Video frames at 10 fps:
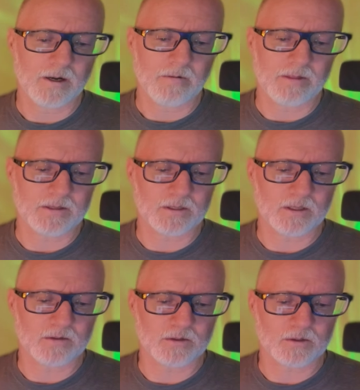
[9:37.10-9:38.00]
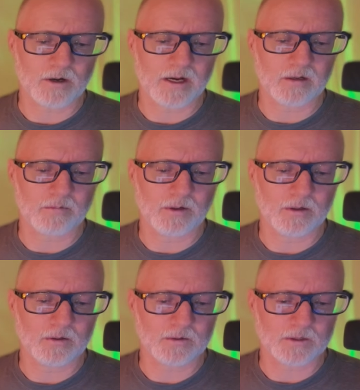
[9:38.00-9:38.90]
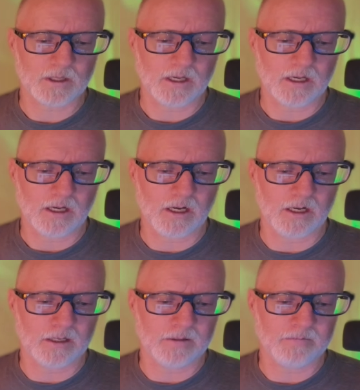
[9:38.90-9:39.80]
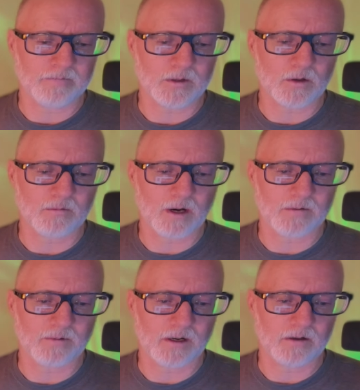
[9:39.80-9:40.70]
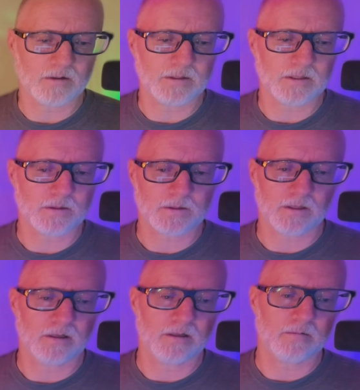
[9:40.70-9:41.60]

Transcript: this is there's a triangle pose um, you can modify all these. Uh,